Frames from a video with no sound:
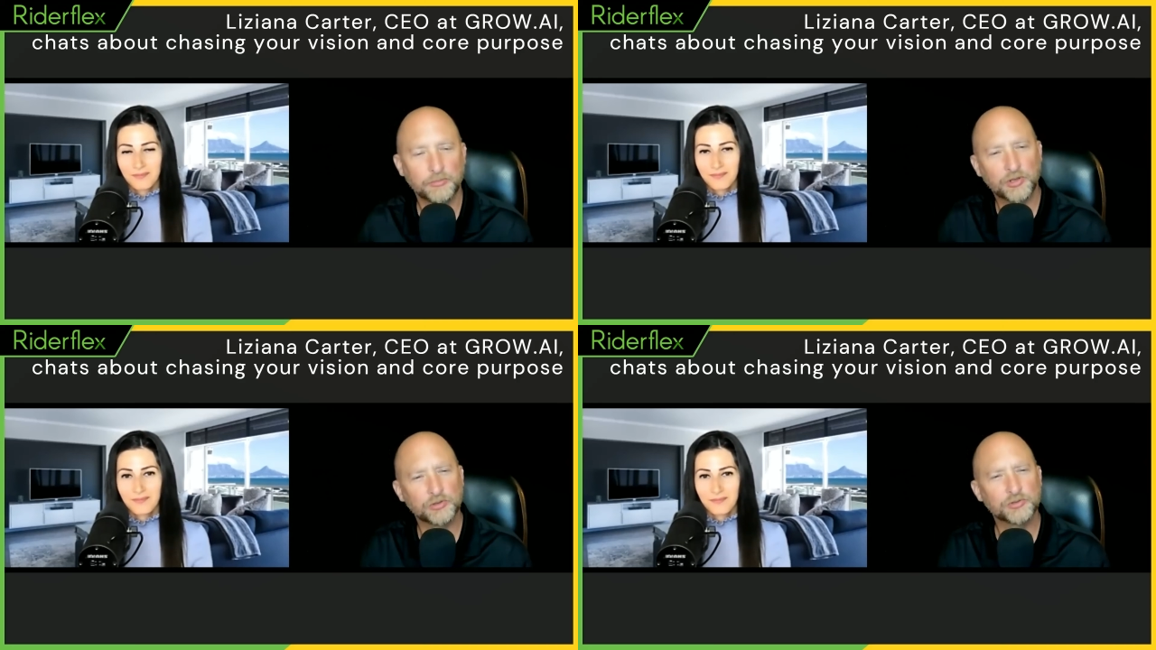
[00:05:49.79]

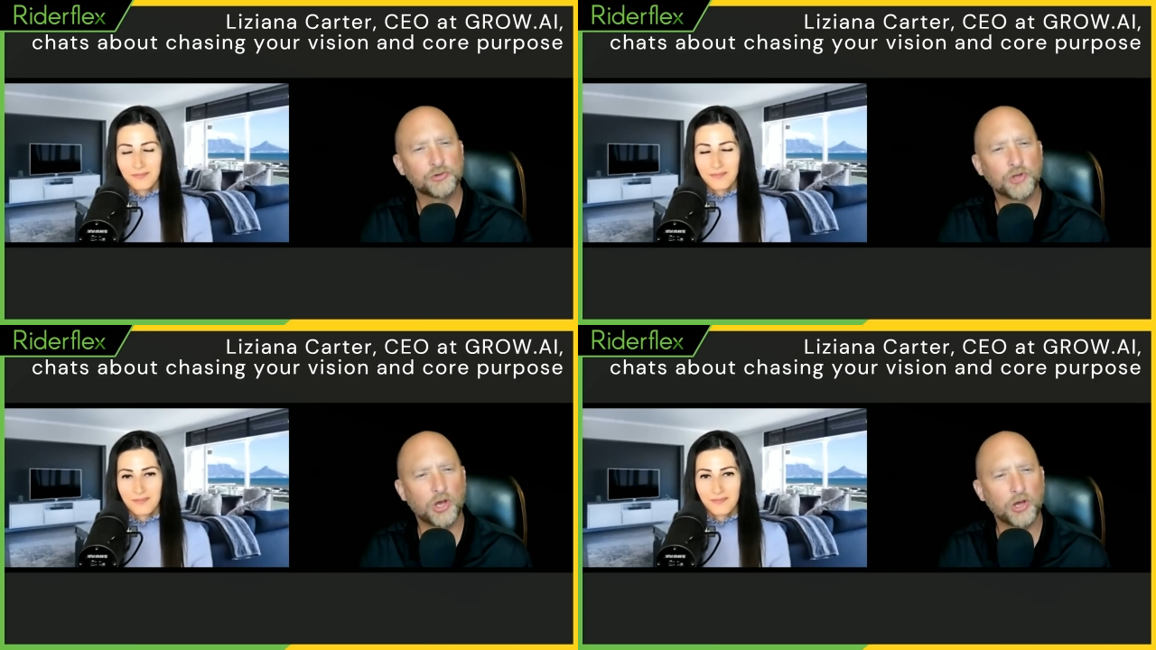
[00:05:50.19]
Speaker 1: Beyond your
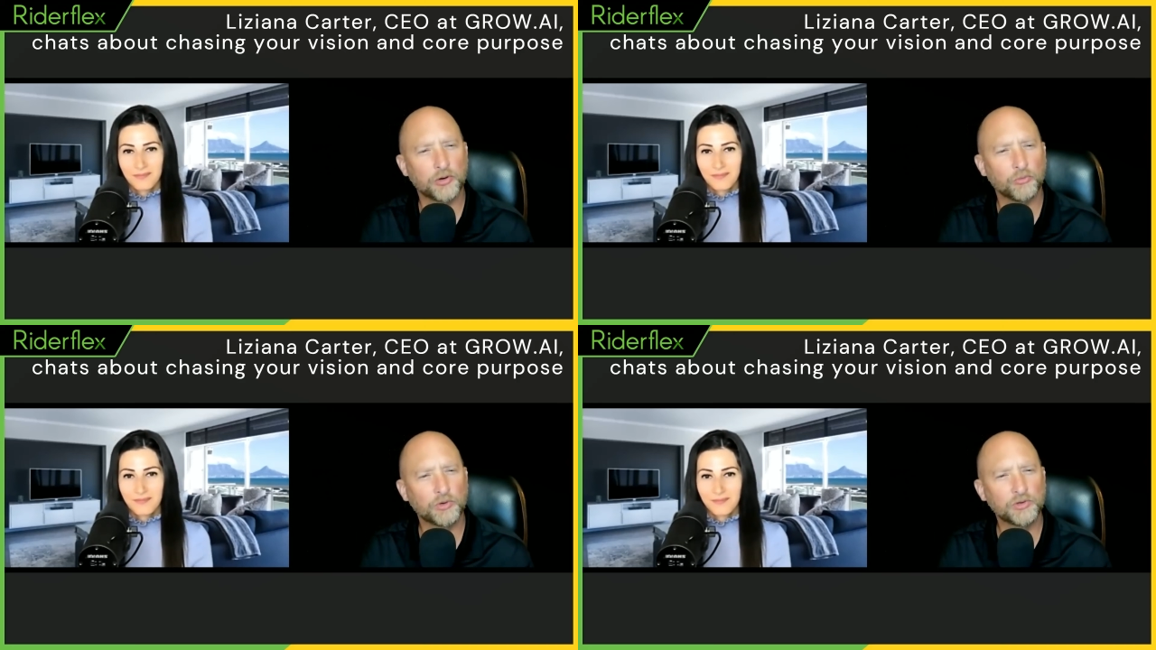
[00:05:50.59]

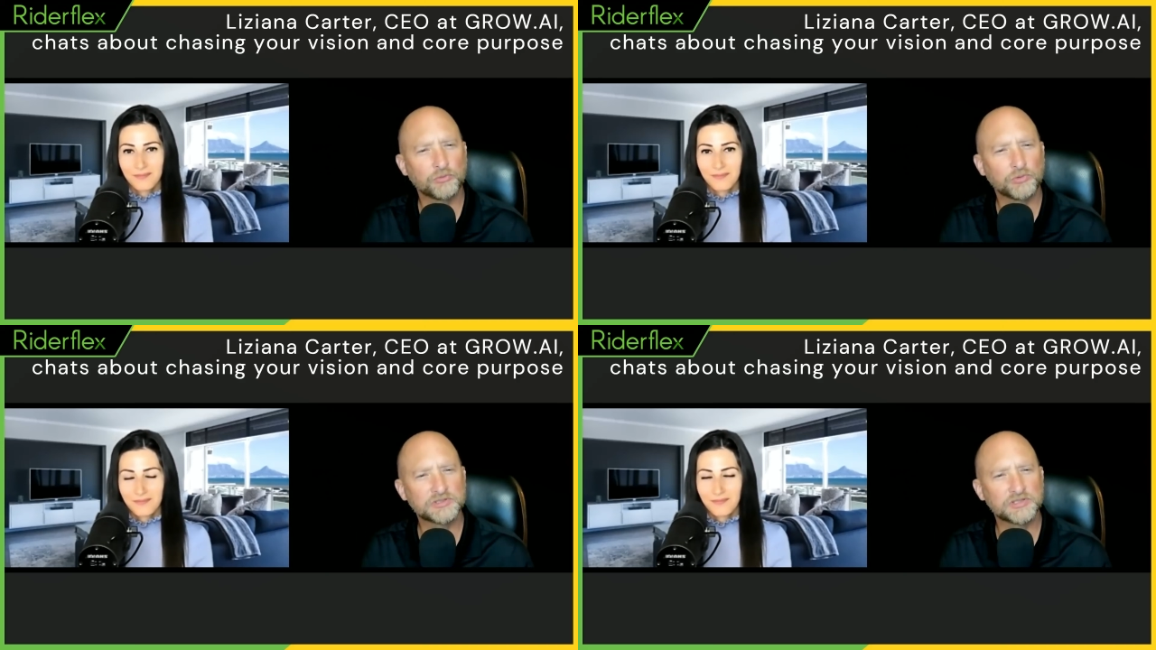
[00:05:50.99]
daughter, what
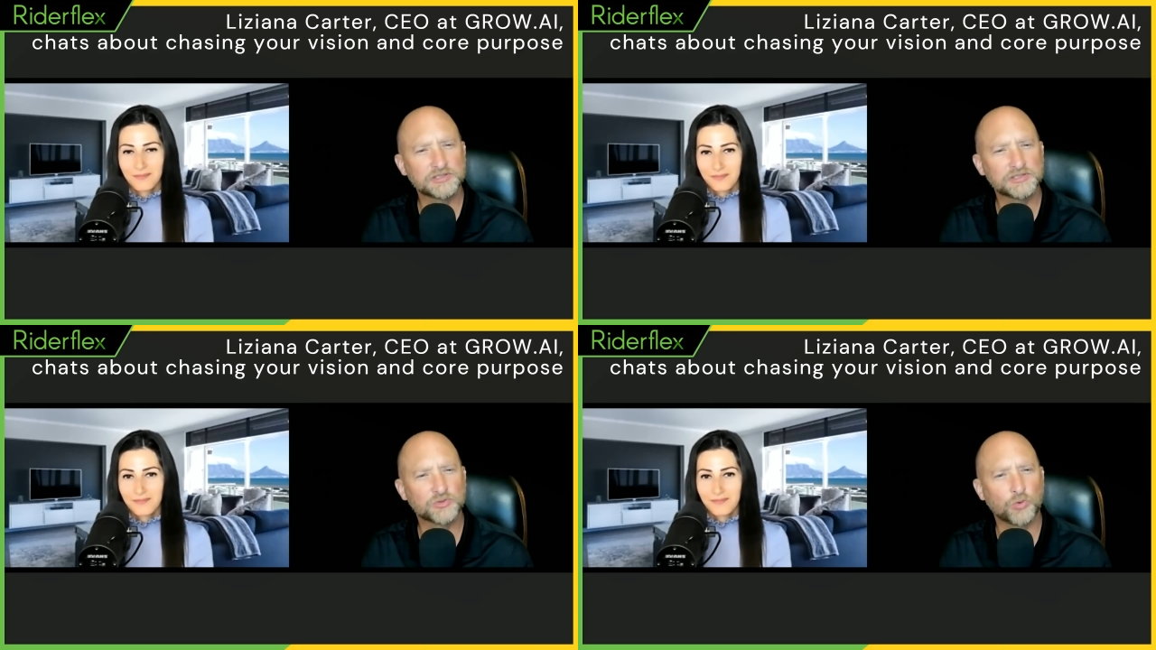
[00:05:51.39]
is what is
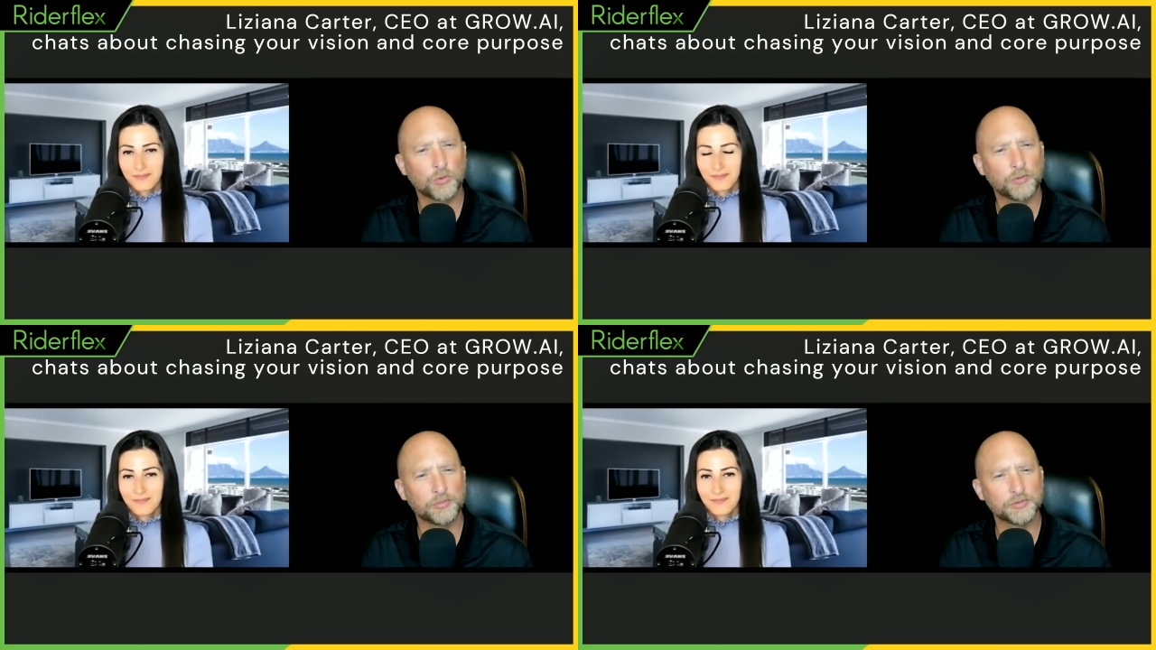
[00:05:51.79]
Liz's core
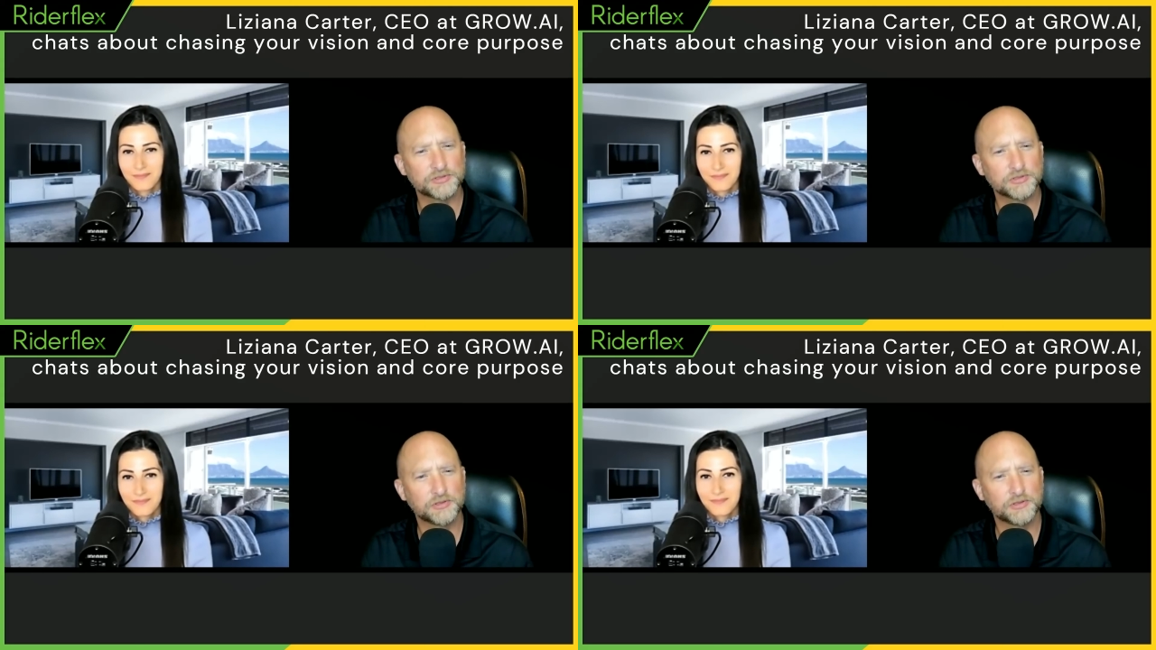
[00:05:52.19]

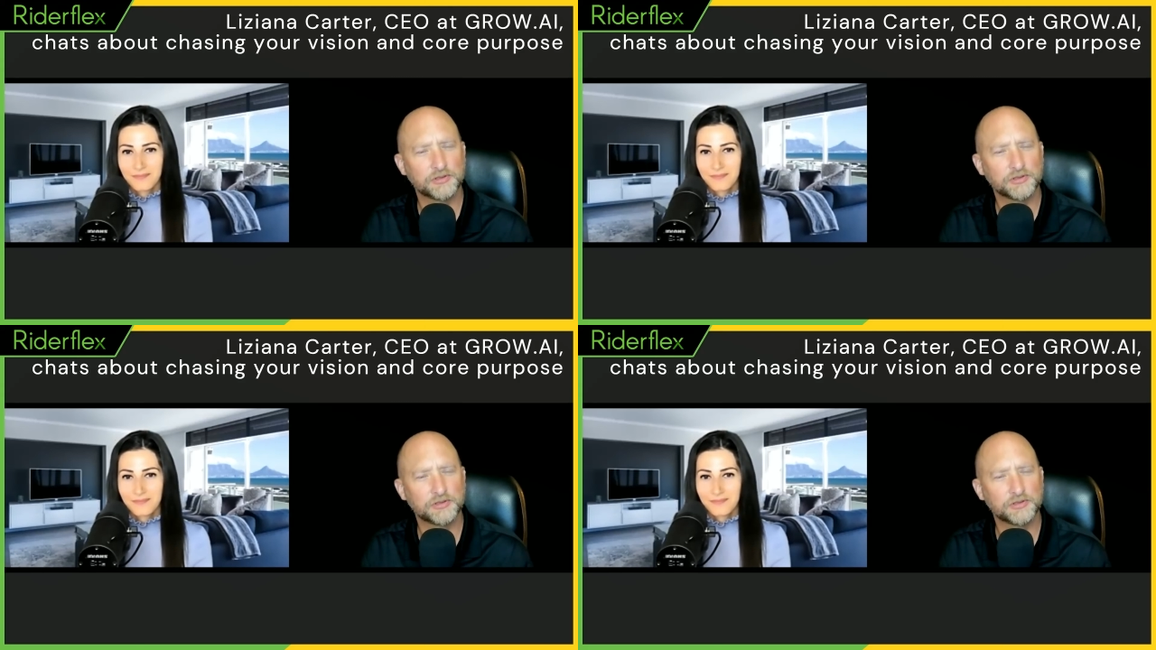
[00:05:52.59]
purpose?